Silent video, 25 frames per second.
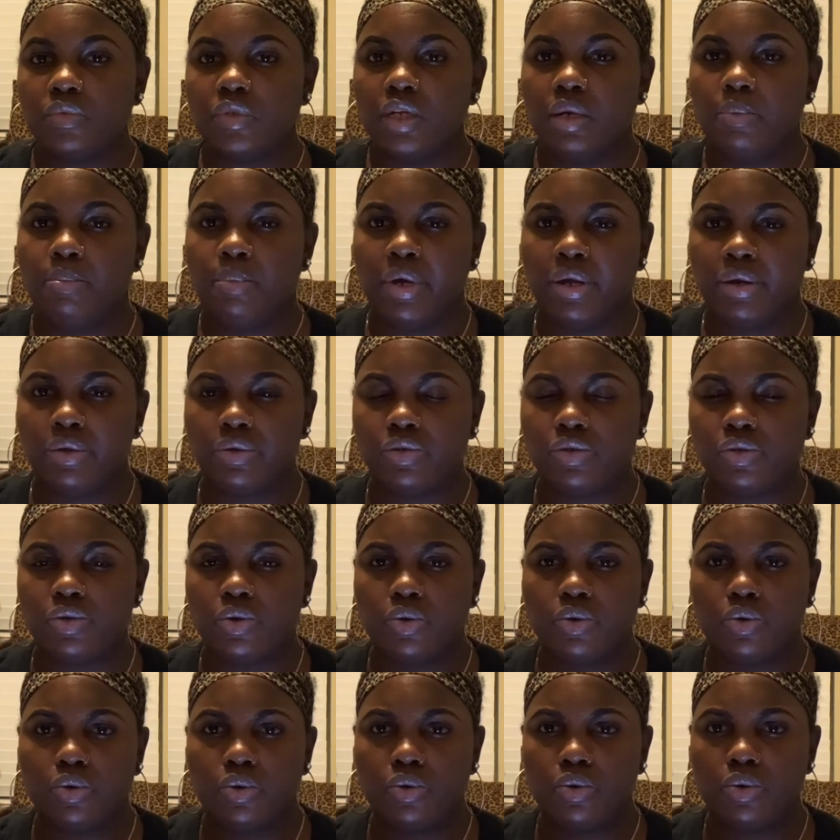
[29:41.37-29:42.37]
middle
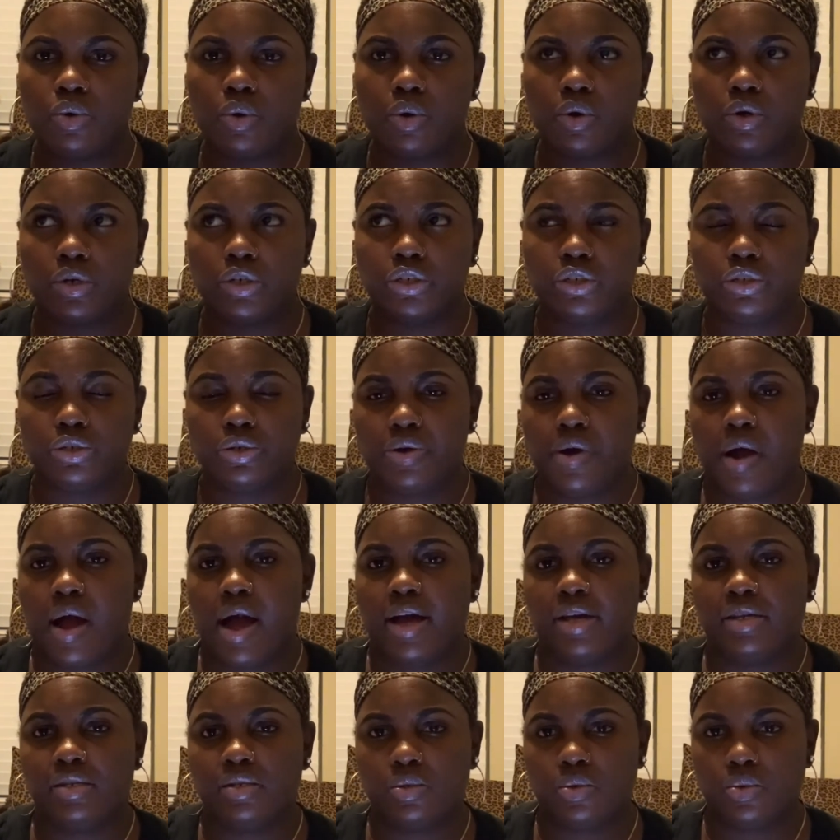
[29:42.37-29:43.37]
school or junior
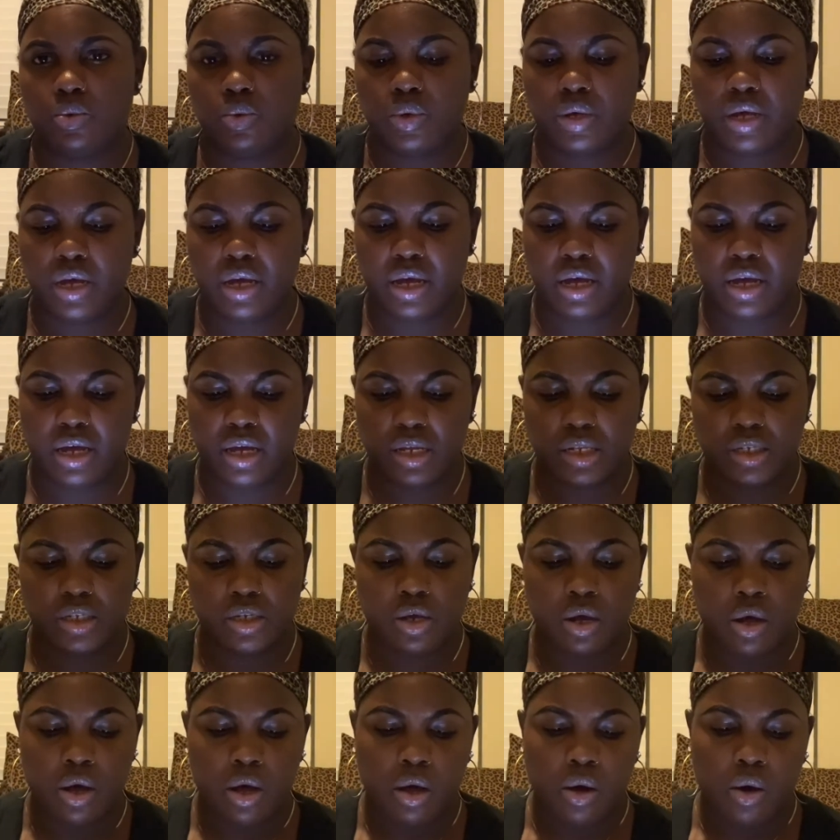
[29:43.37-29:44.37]
high school kids,
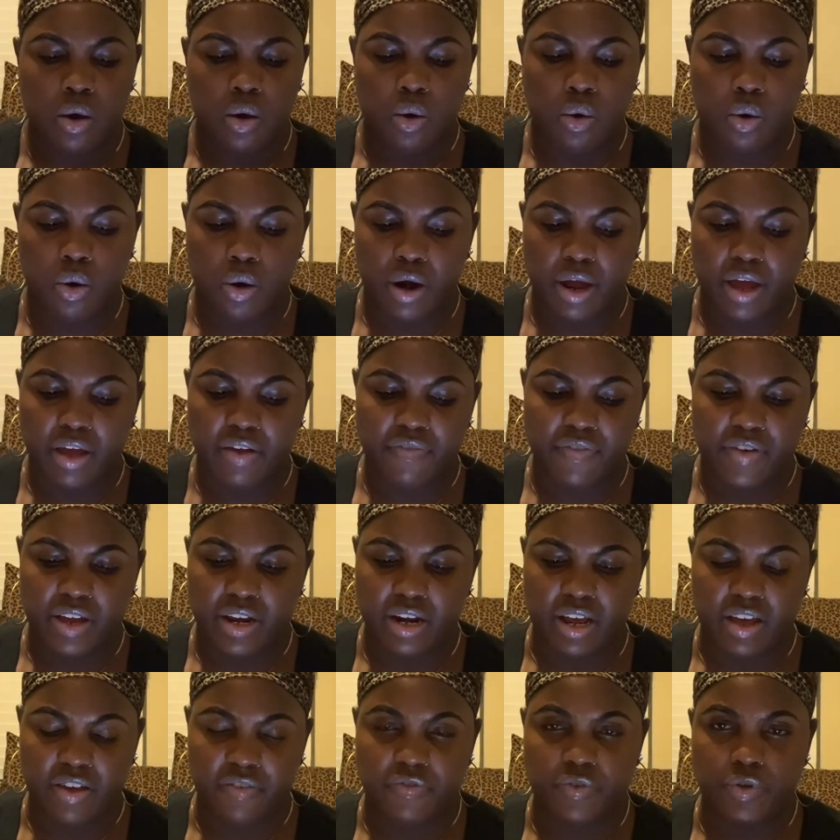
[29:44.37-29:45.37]
or even
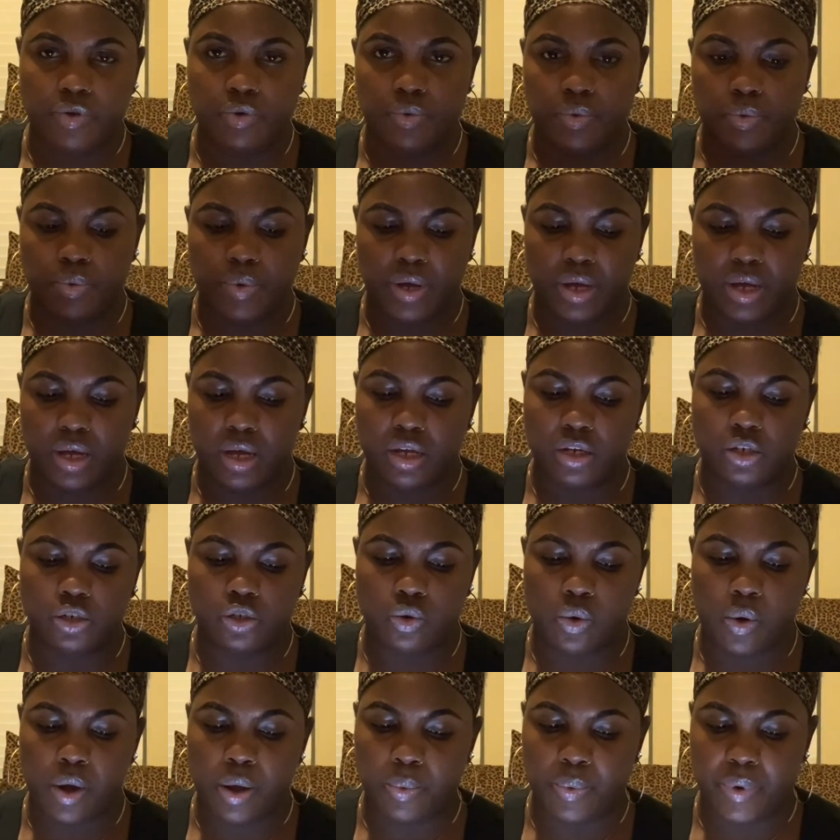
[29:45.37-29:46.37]
if you
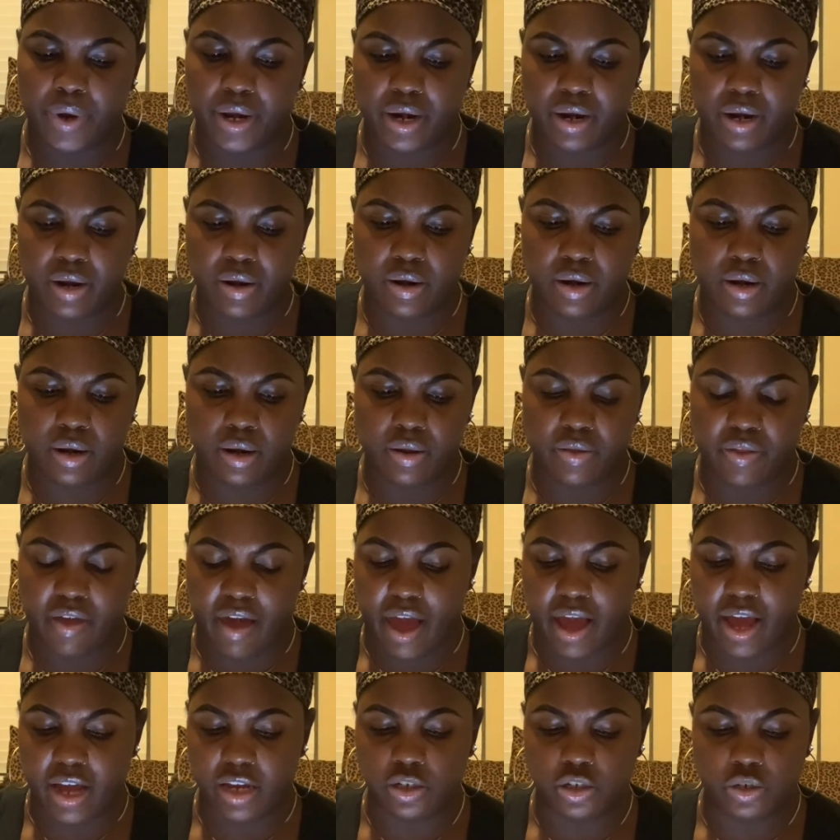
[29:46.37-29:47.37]
enjoy reading The
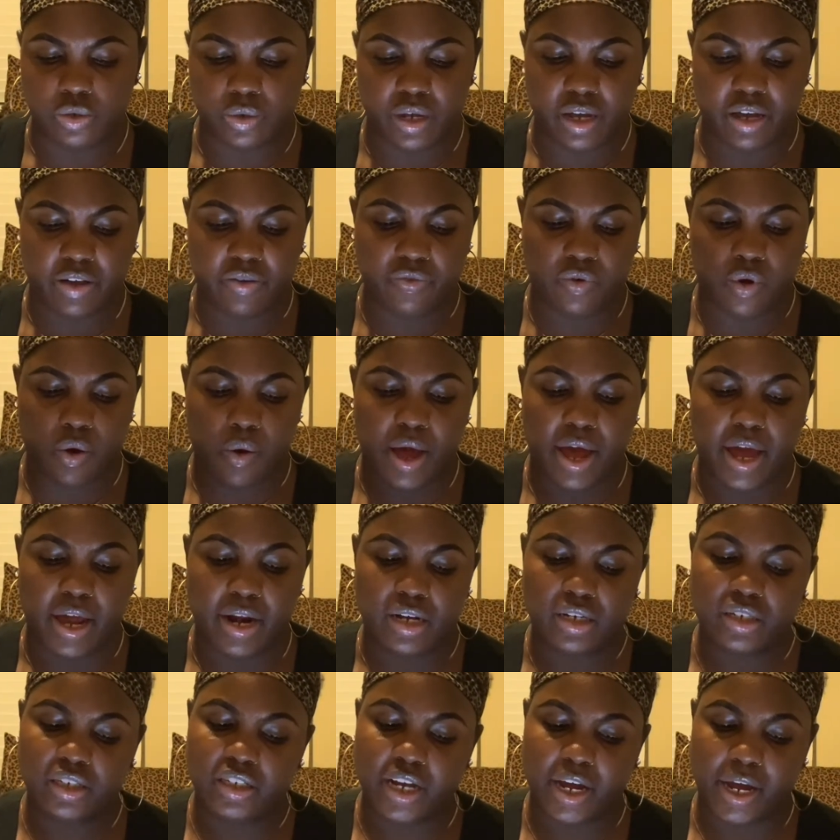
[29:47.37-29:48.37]
Hate You Give, go ahead
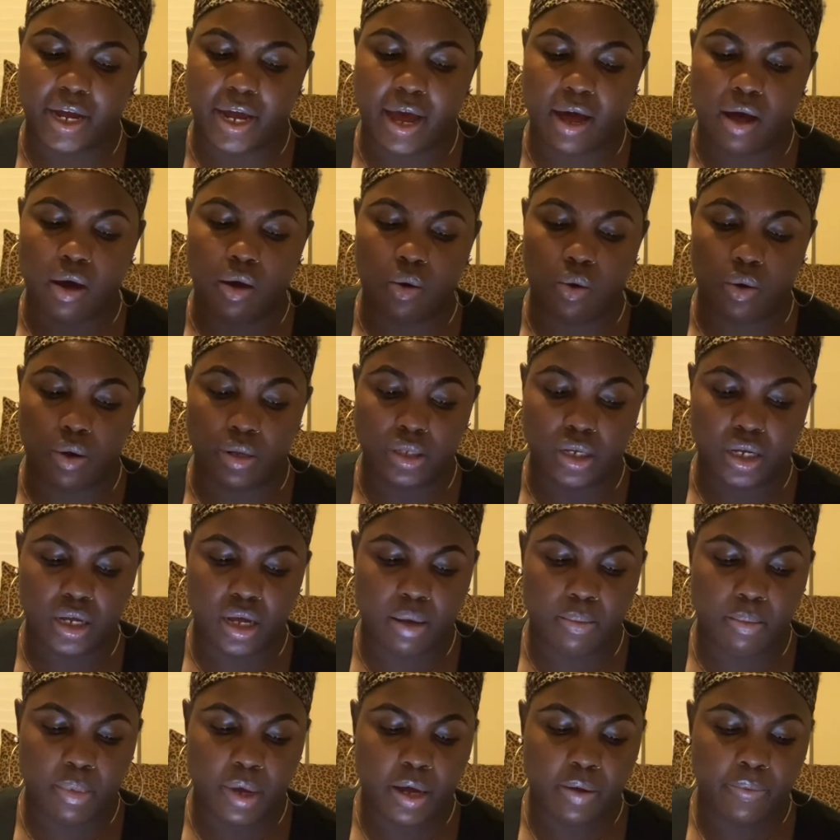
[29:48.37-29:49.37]
and check out On the
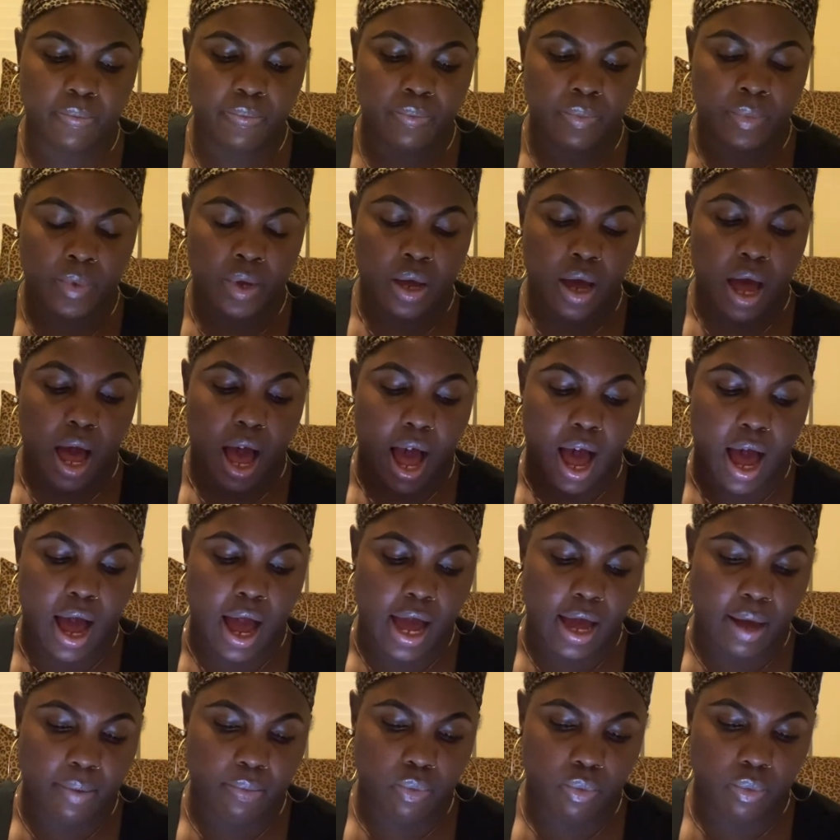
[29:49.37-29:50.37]
Come Up.
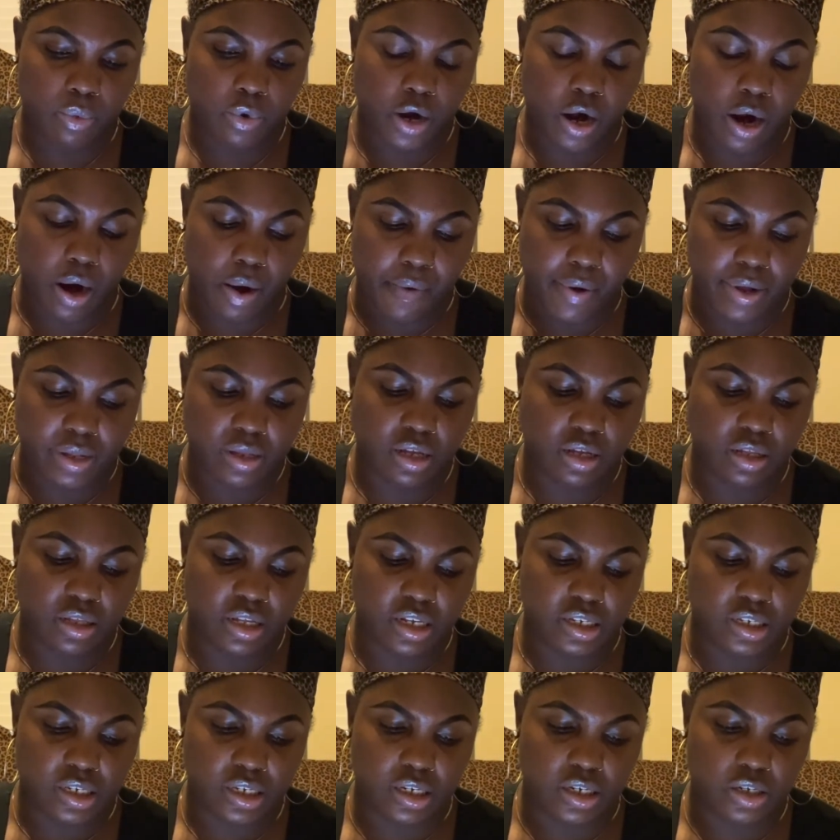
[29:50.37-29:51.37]
I'm currently
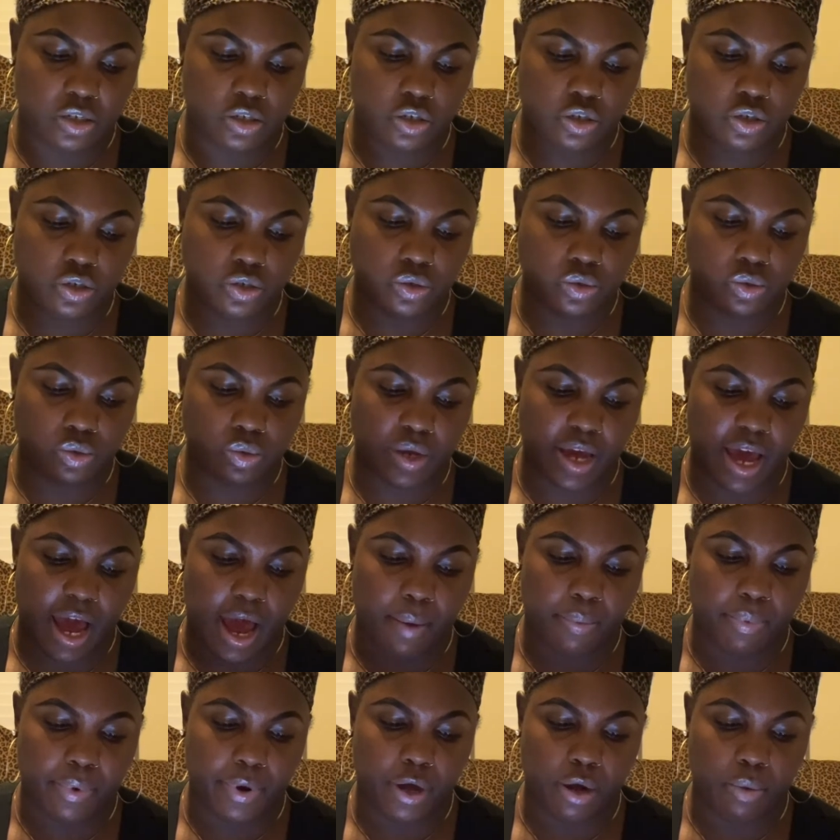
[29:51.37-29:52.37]
listening to
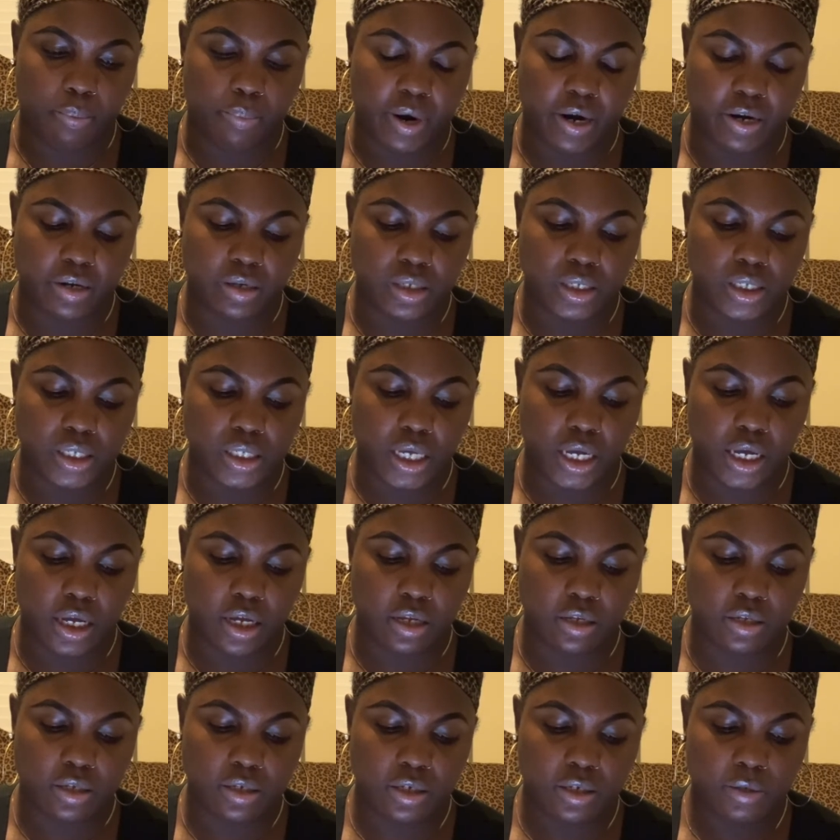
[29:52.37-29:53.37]
Gabrielle
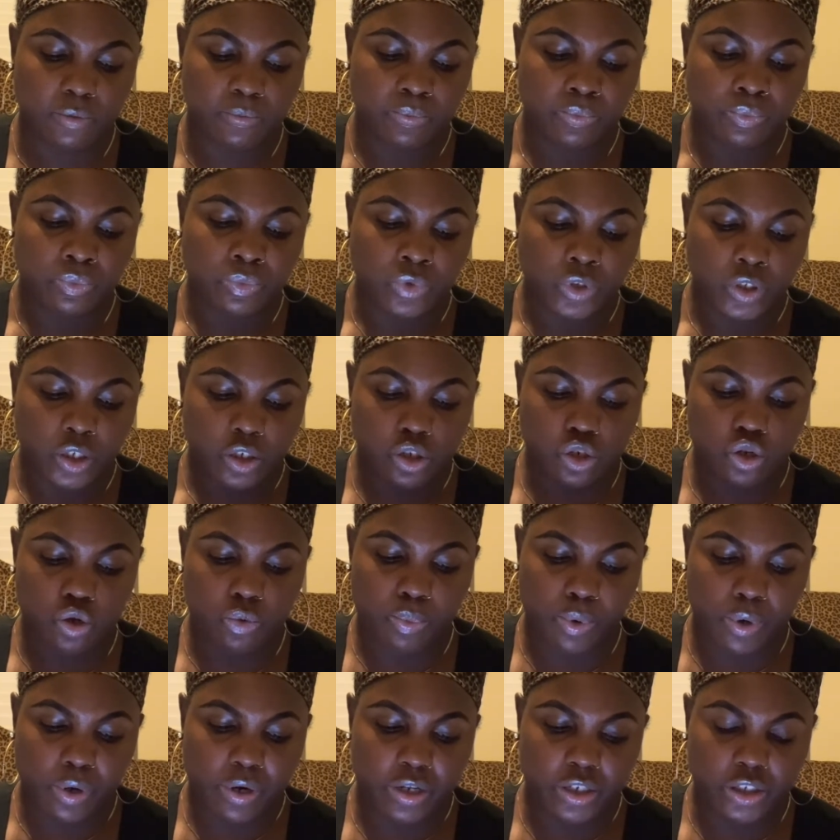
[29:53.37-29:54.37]
Bernstein's
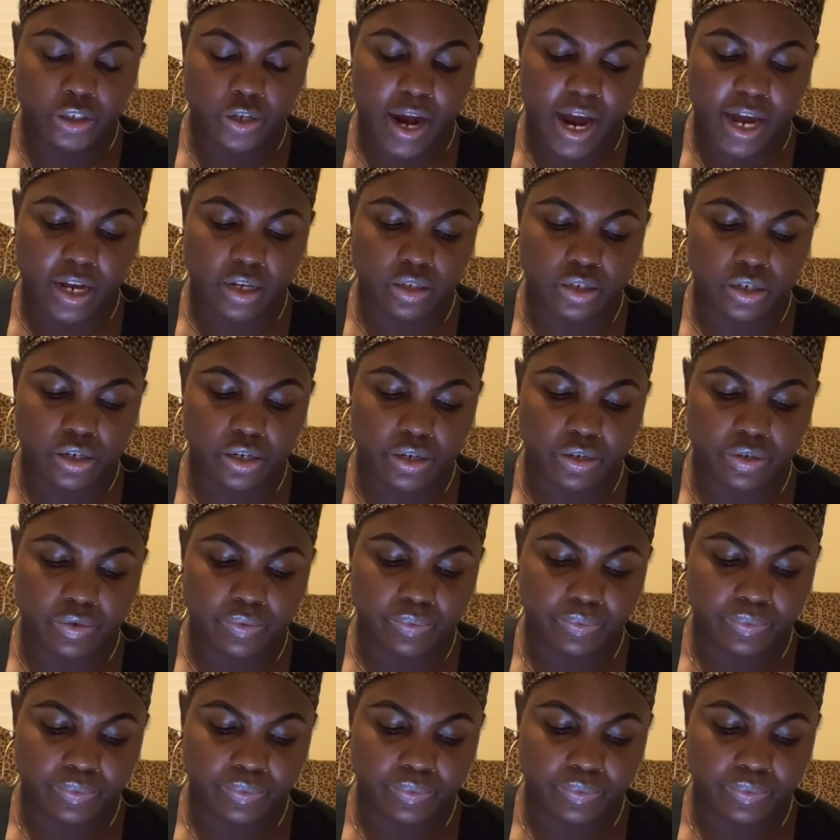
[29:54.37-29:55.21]
Super Attractor,